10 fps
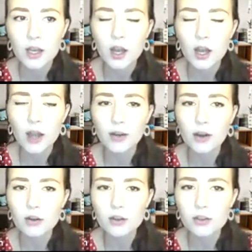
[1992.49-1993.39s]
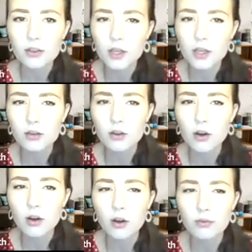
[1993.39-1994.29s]
I can't think
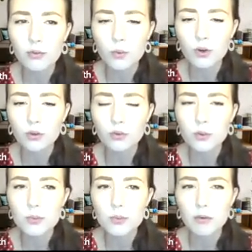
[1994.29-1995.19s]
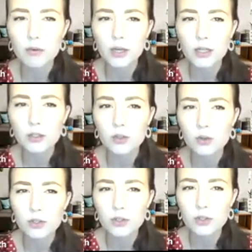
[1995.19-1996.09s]
of what groups there are in
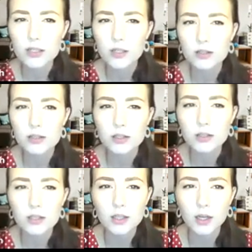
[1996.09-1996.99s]
North East London.